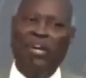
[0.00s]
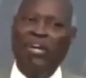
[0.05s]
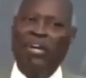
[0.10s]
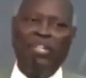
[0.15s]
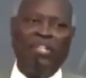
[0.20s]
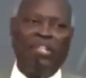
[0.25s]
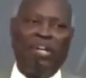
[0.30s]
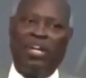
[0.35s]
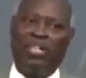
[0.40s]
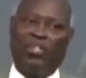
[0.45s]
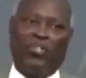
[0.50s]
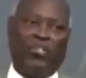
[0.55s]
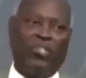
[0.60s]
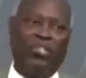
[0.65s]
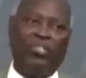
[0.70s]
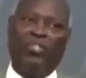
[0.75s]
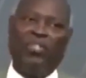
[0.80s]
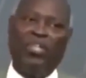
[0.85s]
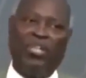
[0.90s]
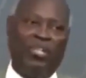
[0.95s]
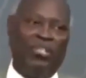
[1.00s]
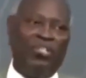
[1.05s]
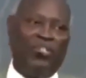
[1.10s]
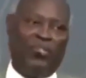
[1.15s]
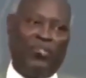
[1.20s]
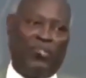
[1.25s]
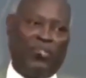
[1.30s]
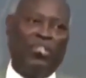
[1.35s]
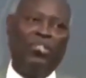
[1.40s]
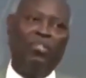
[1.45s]
There are sisters,
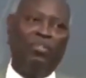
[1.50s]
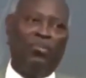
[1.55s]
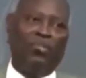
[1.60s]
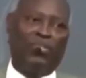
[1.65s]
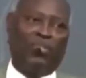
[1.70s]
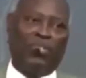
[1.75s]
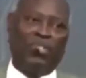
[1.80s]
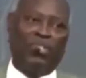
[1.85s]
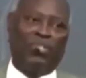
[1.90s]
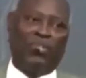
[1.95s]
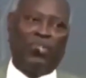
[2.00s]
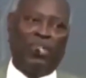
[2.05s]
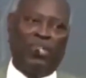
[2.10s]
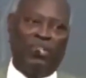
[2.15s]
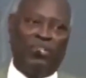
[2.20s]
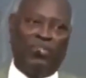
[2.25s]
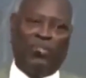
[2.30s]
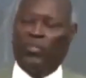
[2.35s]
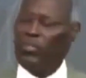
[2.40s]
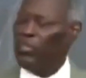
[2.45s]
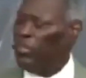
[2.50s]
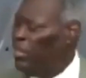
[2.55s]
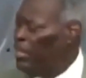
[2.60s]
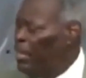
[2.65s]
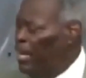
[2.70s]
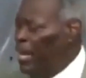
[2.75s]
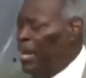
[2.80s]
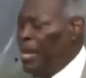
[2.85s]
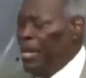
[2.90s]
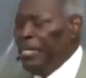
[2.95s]
single sisters,
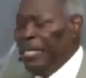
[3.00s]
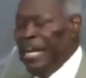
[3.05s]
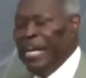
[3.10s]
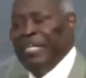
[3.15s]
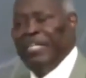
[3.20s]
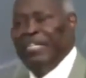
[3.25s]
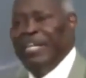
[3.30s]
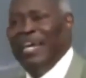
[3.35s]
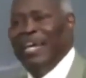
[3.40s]
they're